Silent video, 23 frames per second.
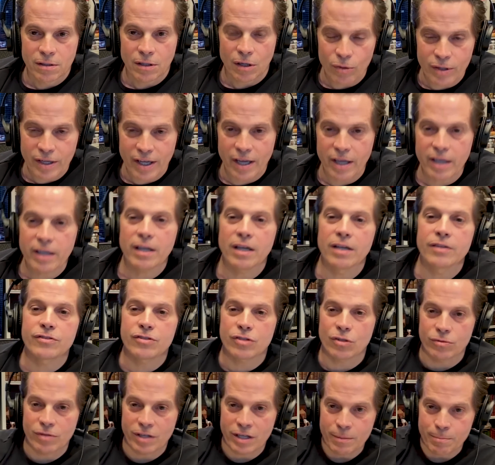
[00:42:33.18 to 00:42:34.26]
Okay, and
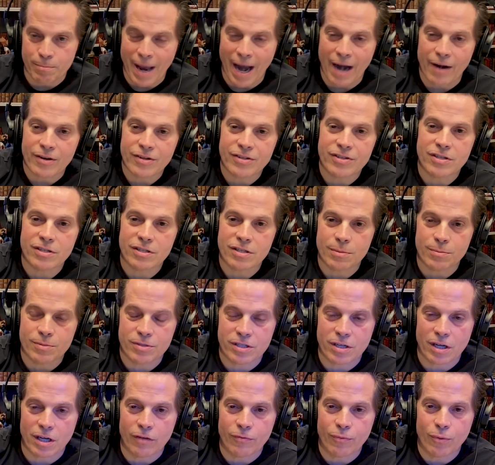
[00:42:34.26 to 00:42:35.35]
so he embarrasses
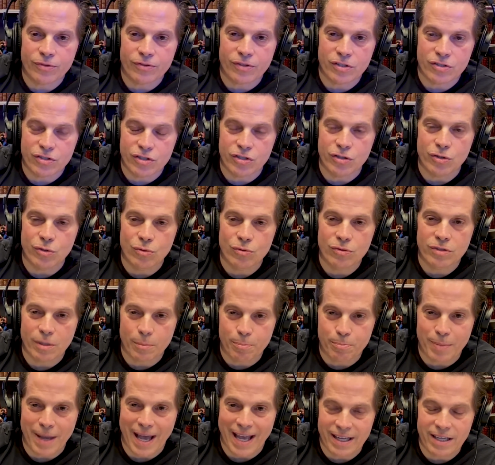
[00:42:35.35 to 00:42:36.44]
himself with the June
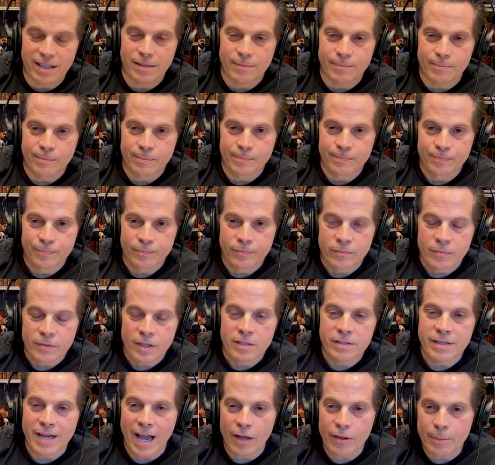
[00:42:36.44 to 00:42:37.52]
debate.
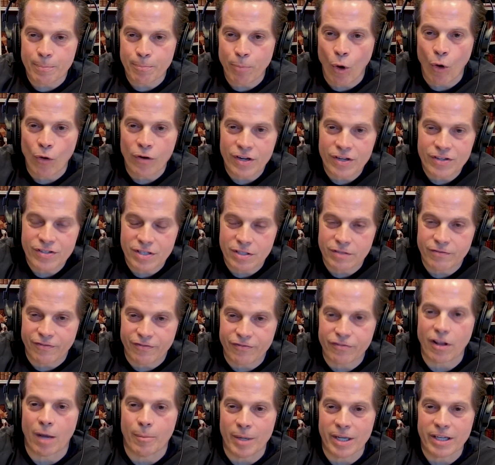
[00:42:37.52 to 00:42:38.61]
Now the party's in
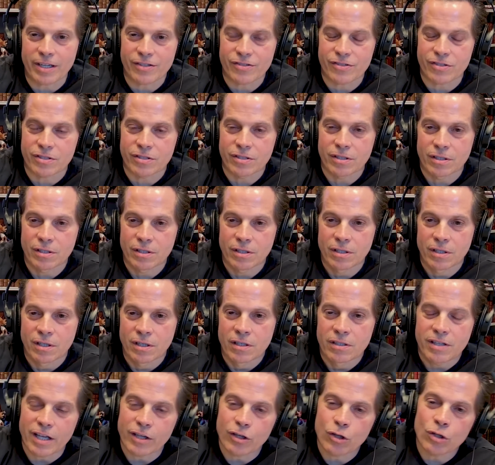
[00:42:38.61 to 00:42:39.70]
flummox.
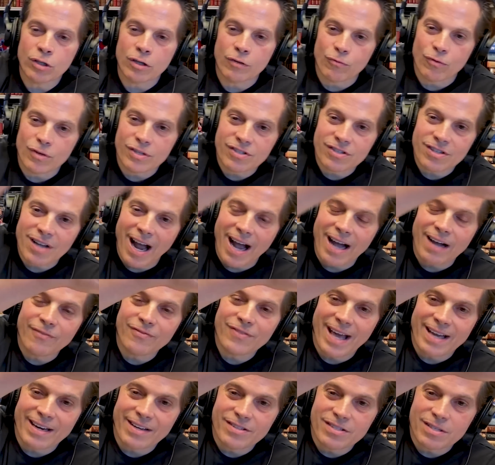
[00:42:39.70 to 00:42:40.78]
They could have resolved
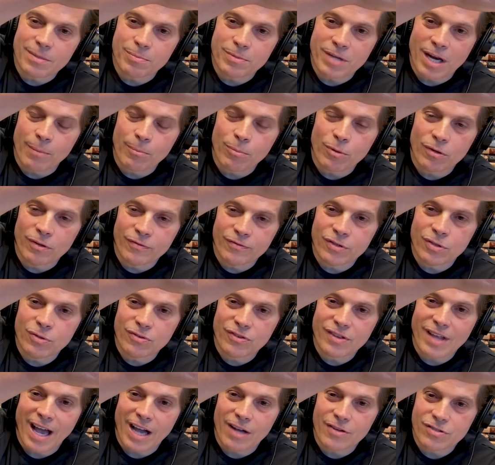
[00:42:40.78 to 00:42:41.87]
that in September of
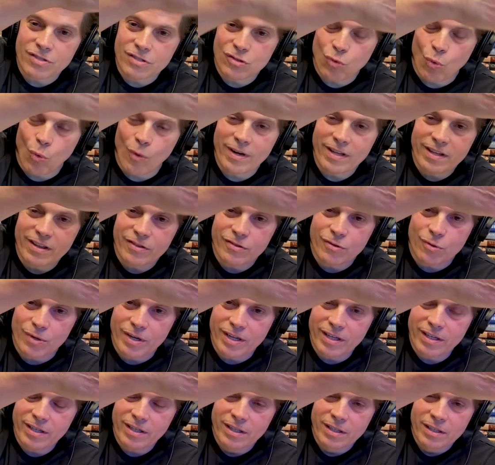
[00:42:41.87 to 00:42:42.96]

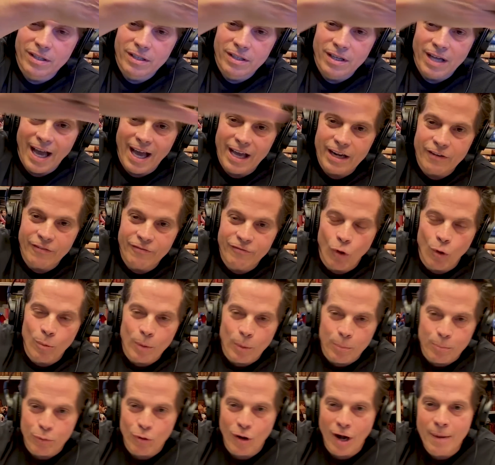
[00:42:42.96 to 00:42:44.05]
2023, had a
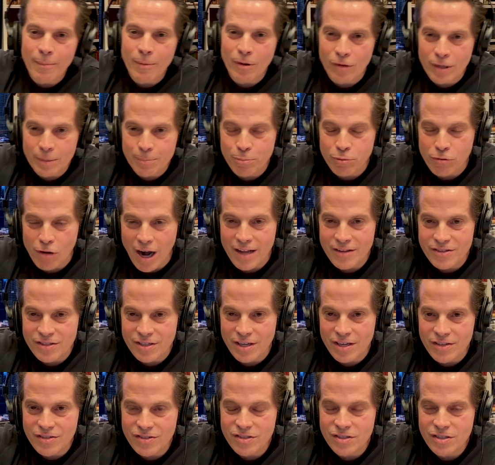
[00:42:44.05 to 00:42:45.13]
formal primary
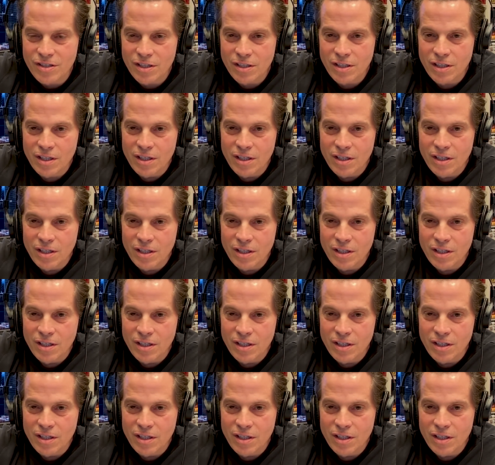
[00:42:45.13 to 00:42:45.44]
process,